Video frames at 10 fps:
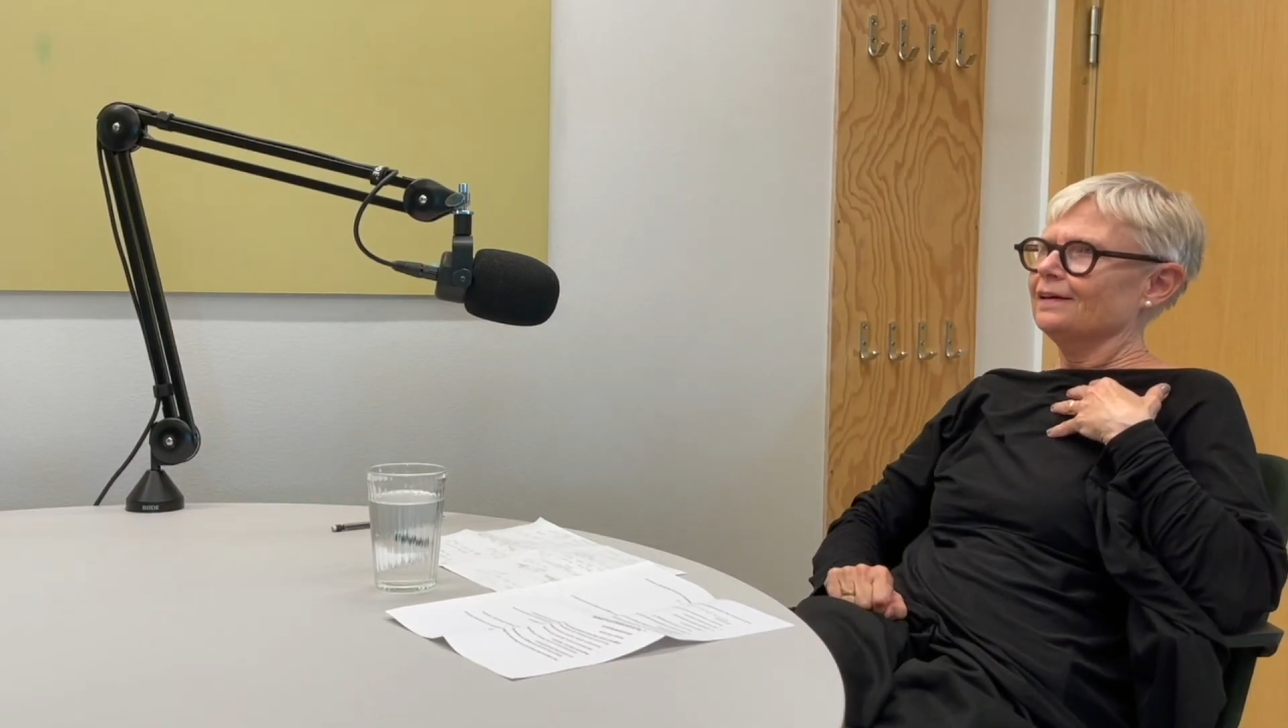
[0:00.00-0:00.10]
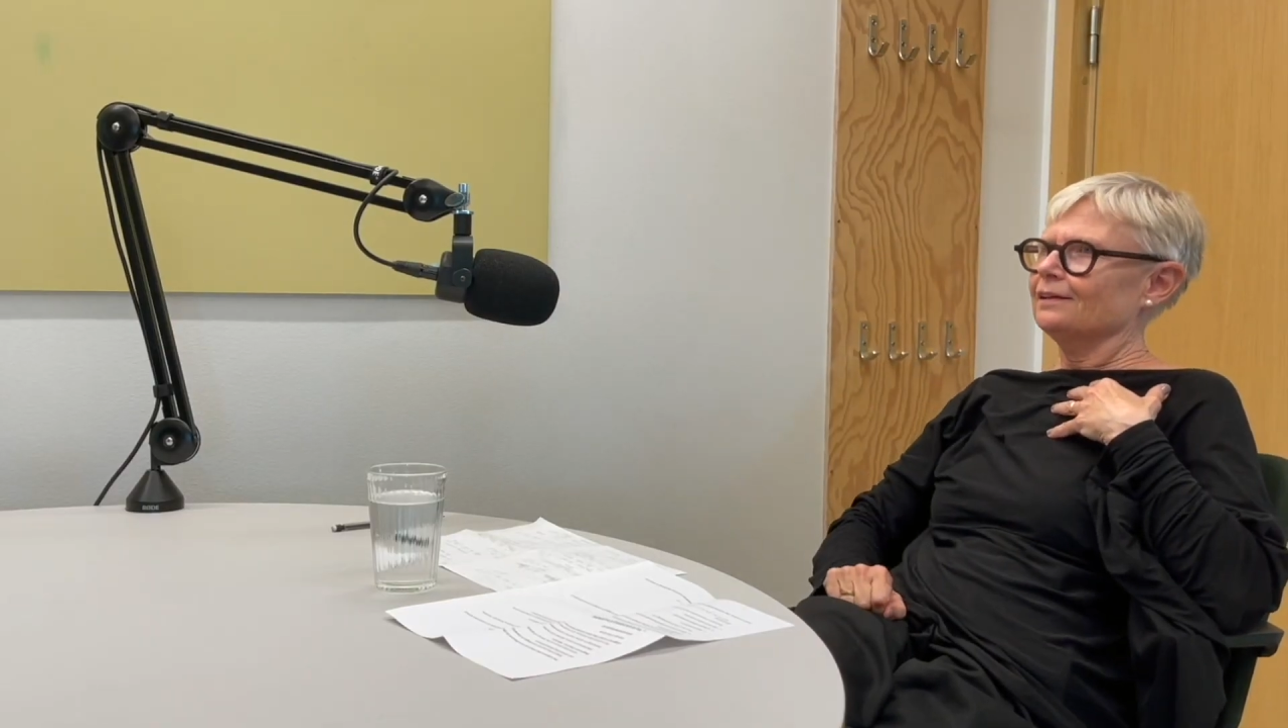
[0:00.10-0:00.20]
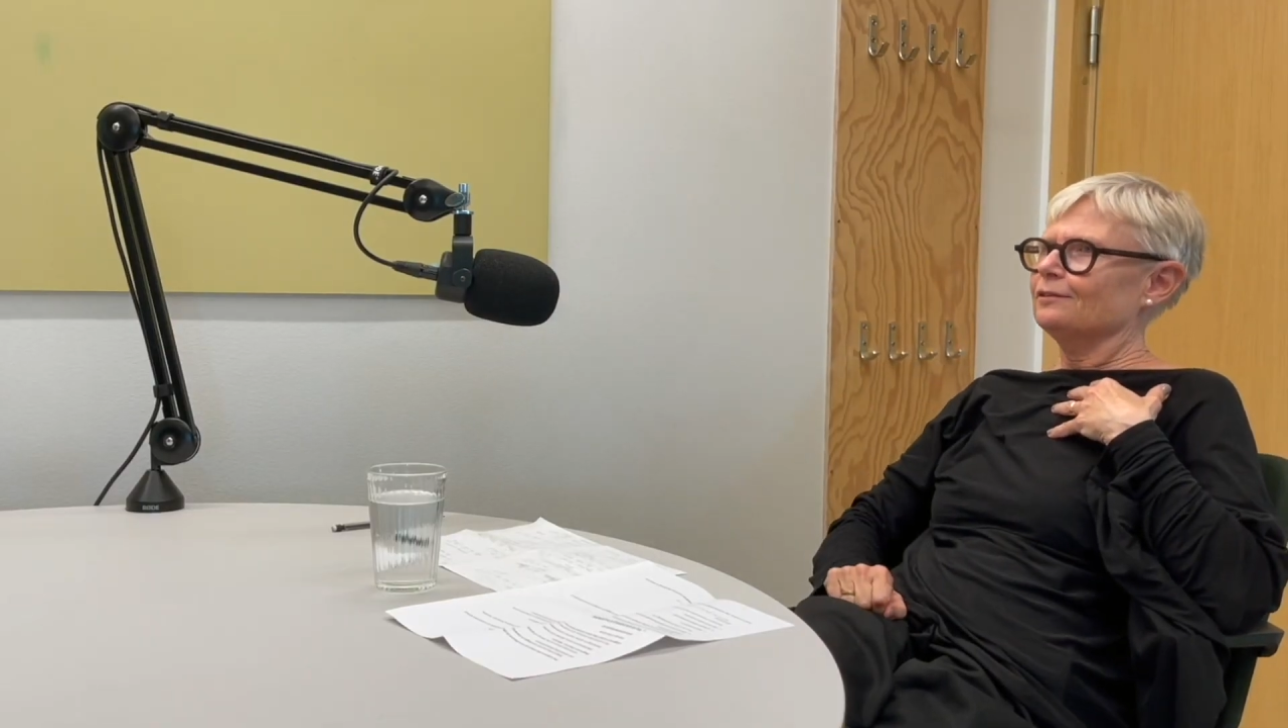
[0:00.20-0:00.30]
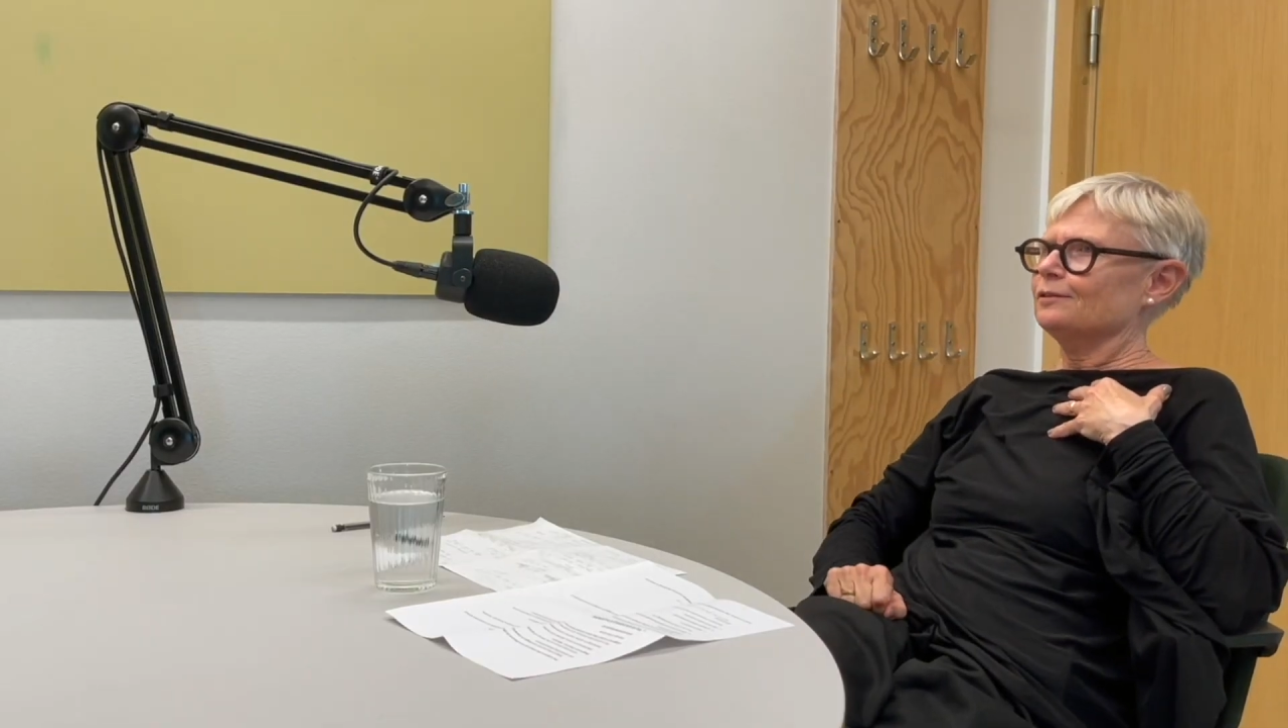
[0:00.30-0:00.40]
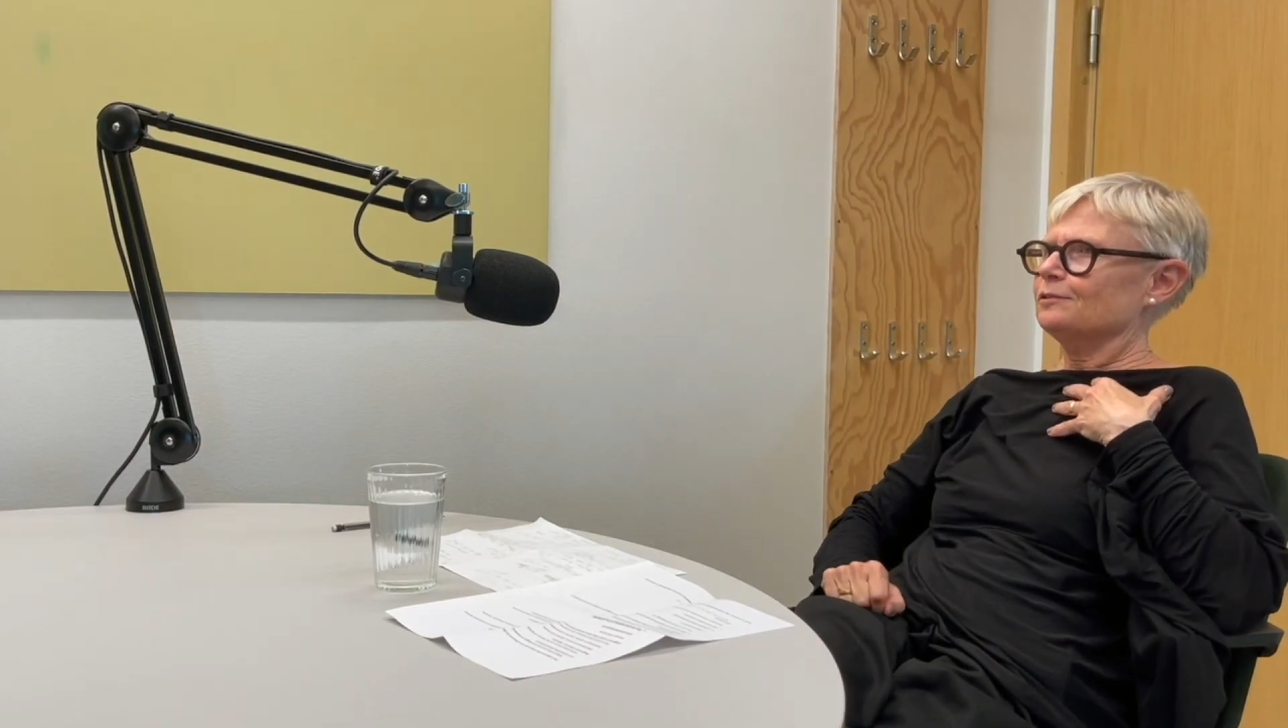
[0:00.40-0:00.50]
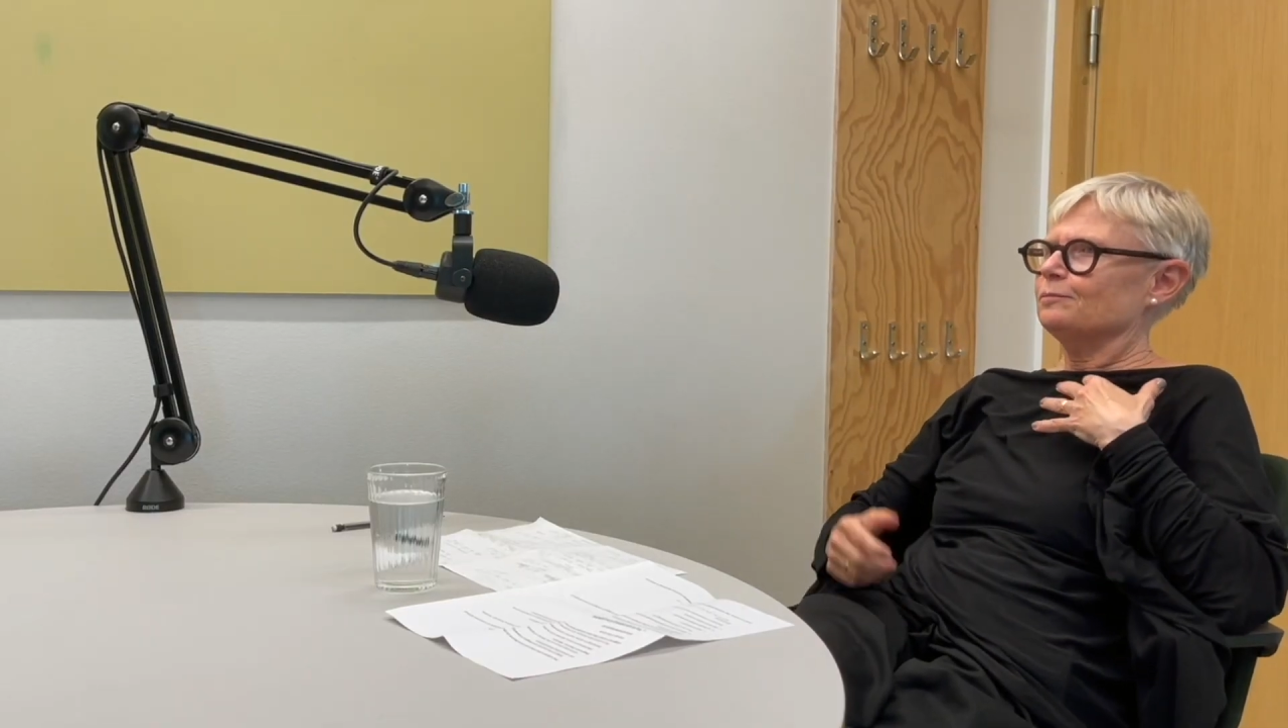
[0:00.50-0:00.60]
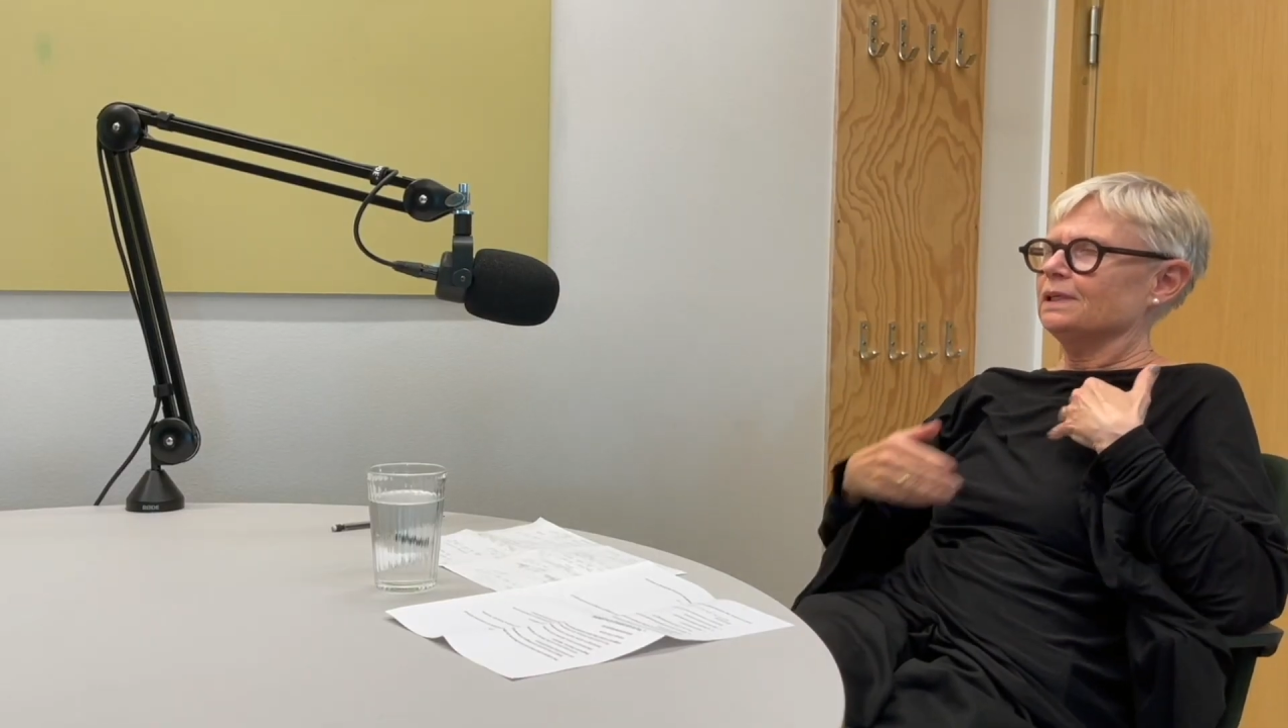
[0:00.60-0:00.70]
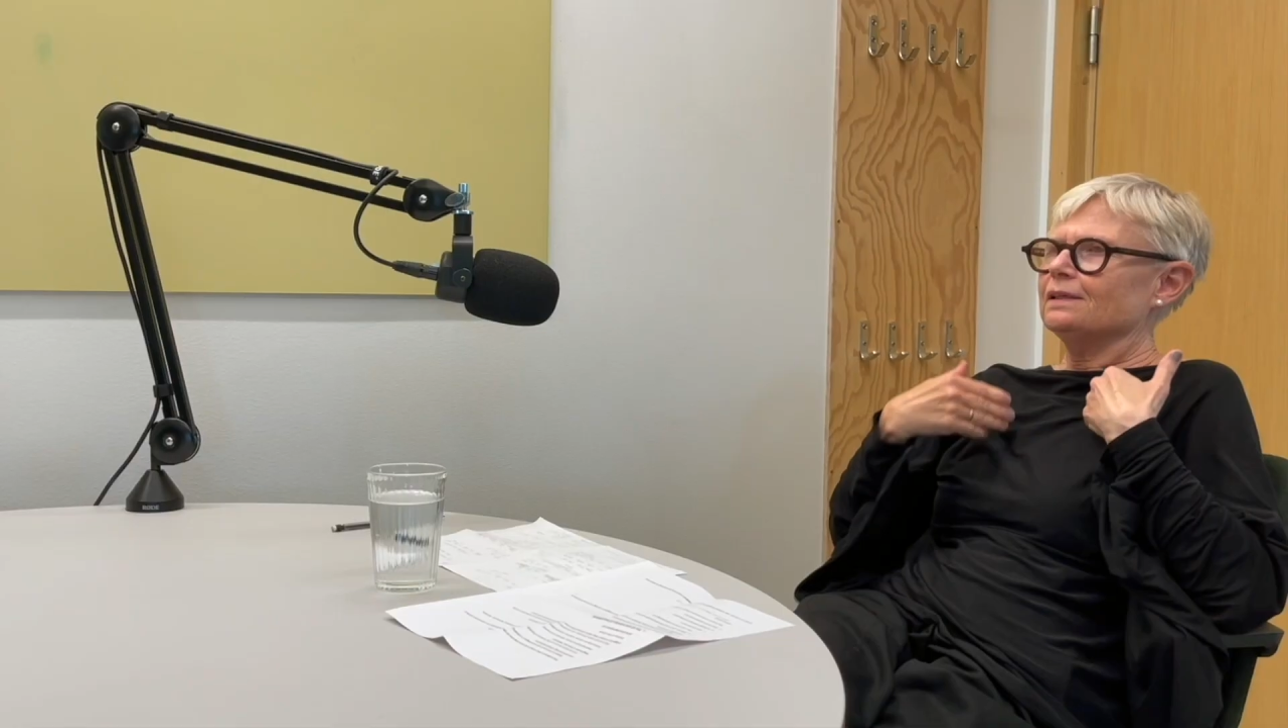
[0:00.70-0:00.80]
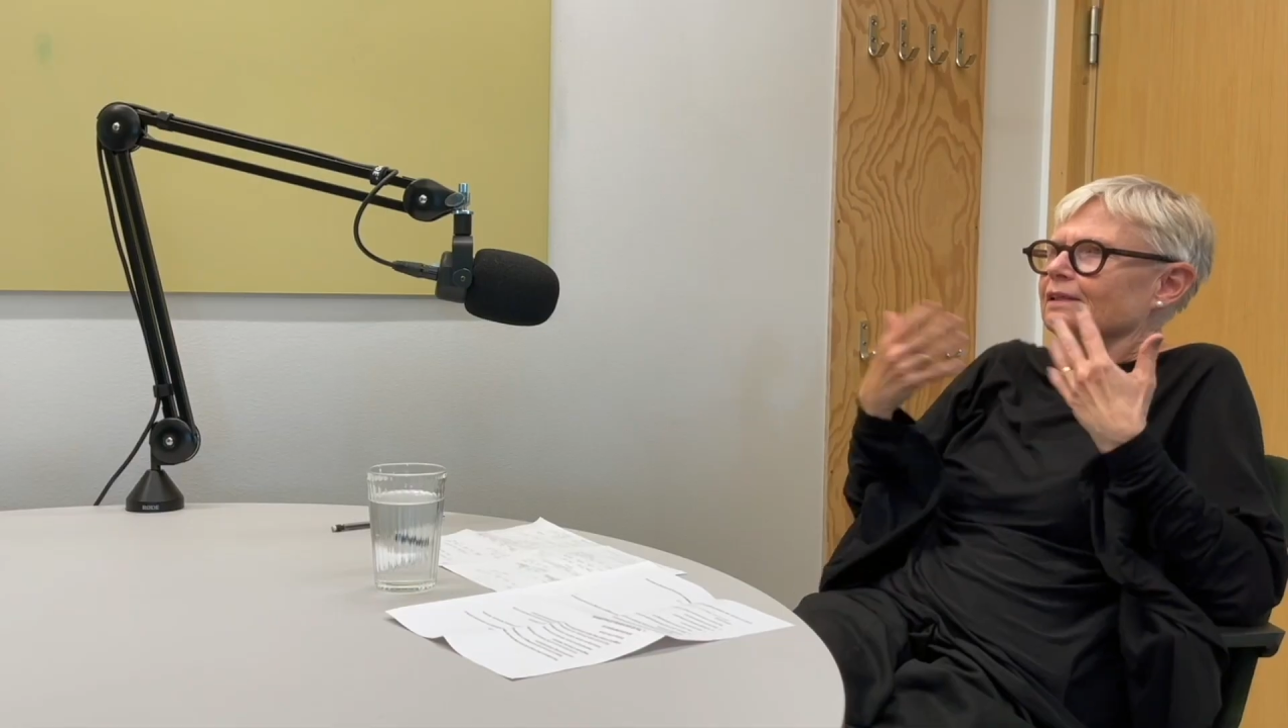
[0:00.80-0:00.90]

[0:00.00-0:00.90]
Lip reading: and not be